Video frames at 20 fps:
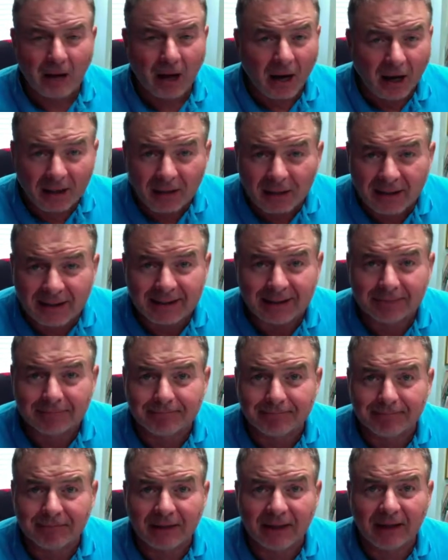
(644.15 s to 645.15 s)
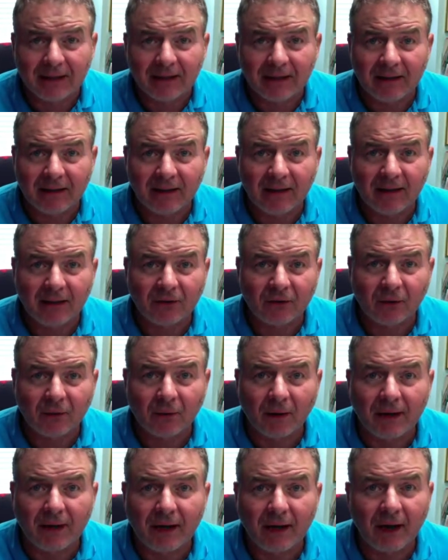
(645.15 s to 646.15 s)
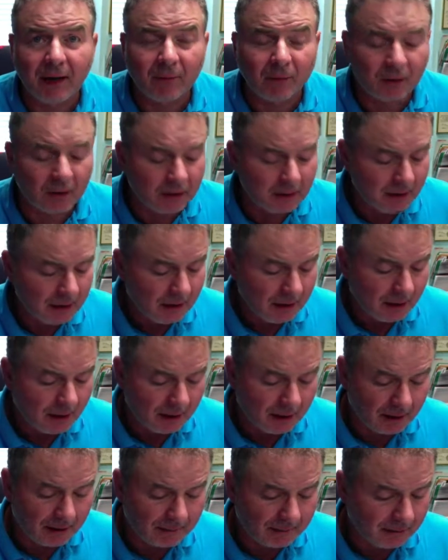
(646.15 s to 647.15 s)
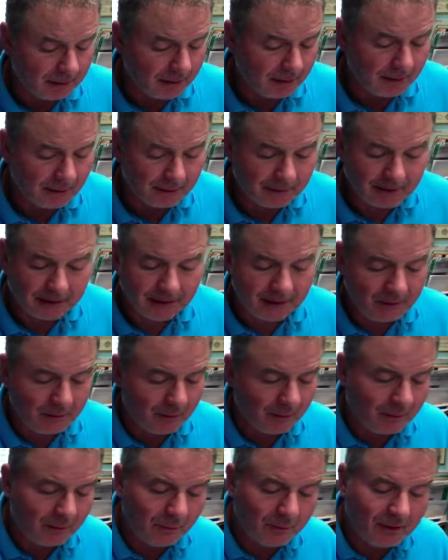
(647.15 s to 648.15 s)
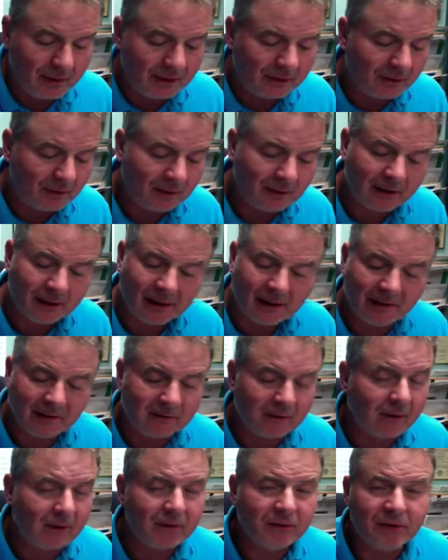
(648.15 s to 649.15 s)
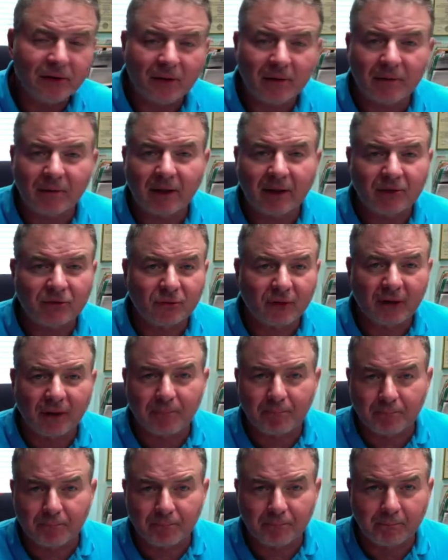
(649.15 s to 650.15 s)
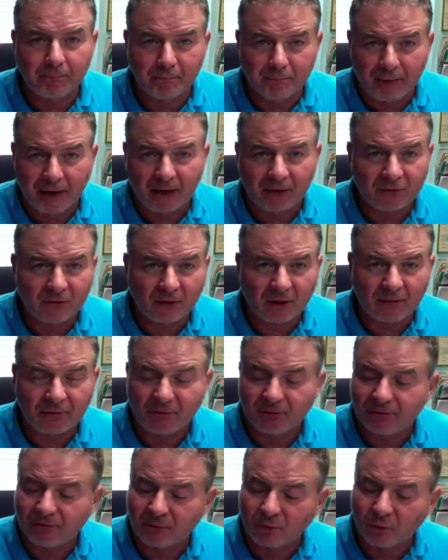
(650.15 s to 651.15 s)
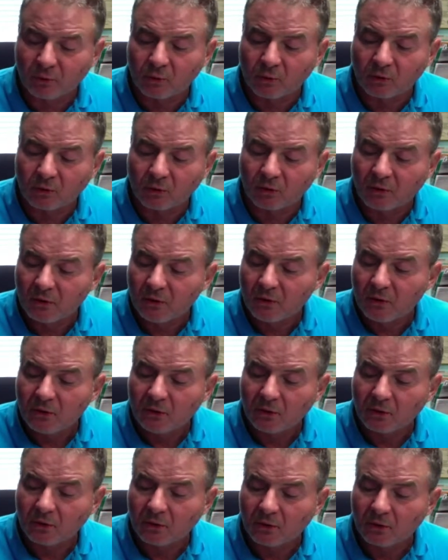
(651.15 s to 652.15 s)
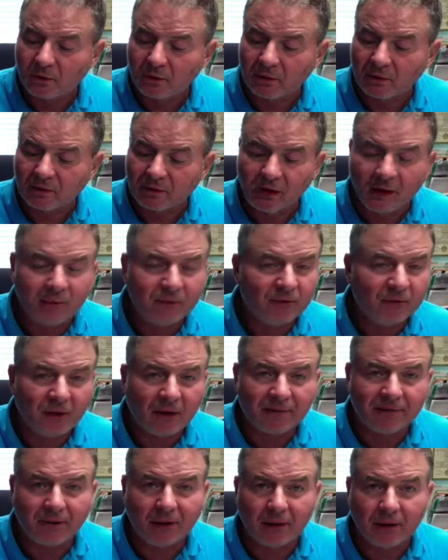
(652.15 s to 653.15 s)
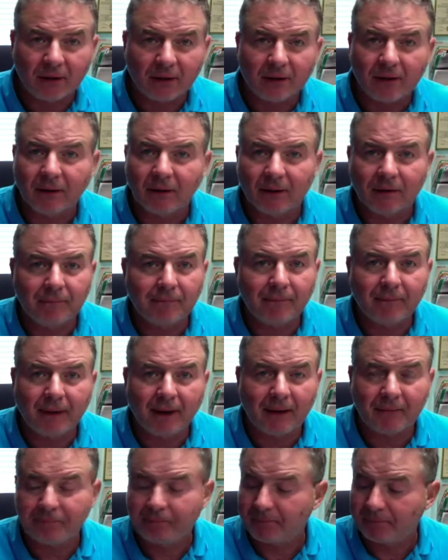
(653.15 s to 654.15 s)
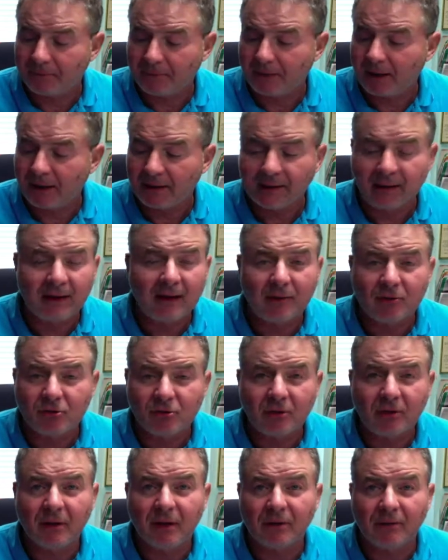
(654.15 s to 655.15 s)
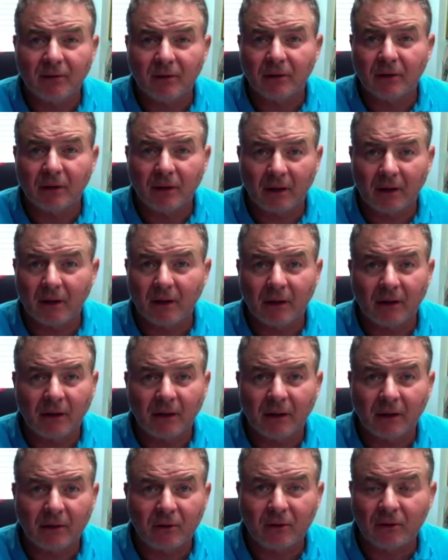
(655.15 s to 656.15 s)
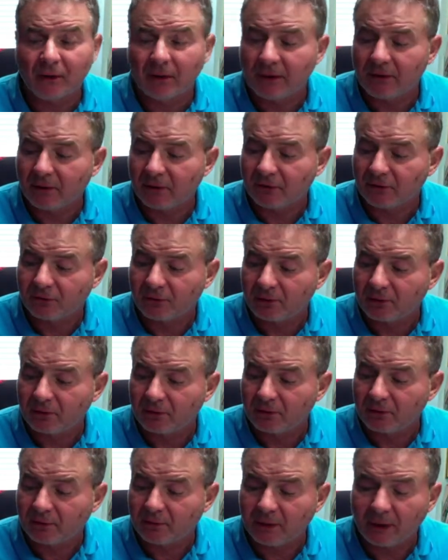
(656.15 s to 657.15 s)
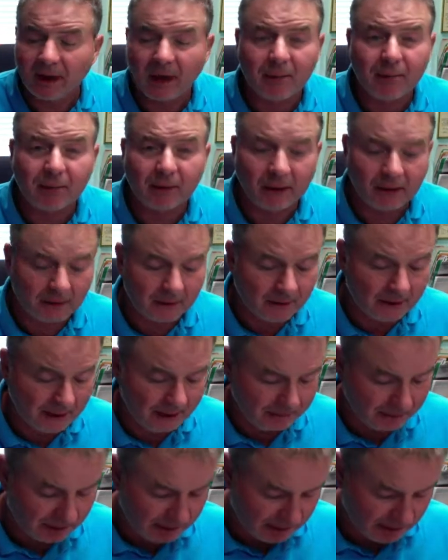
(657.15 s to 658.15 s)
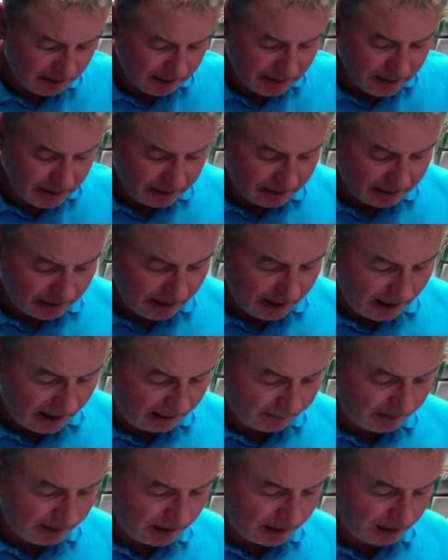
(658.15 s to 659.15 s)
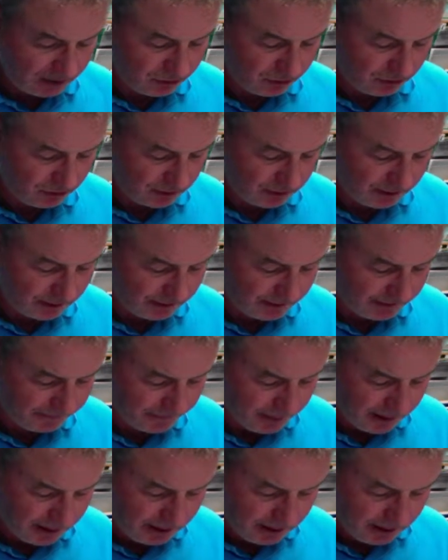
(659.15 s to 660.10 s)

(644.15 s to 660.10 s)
I like it. It's a great camera. You know, we're not talking, as long as you don't like try to bounce it off the floor or dump stuff on it. I think it should give you a good length of service. I mean, I plan on having it. They have an actual,